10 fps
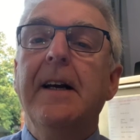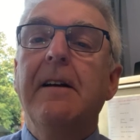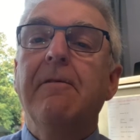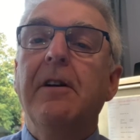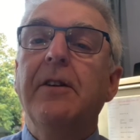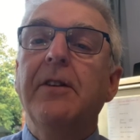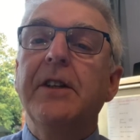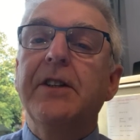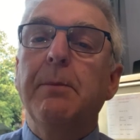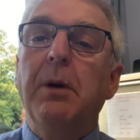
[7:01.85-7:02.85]
rather
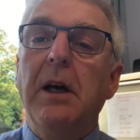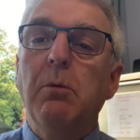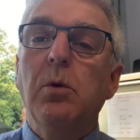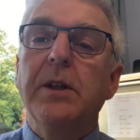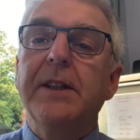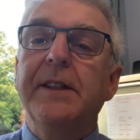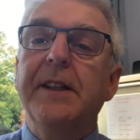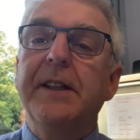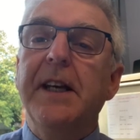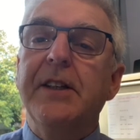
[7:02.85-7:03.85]
than supply water to
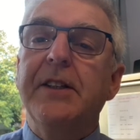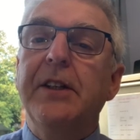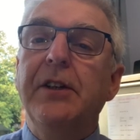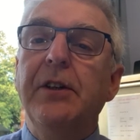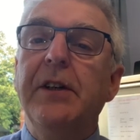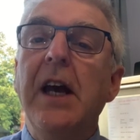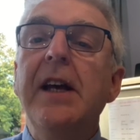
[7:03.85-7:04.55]
the destitute,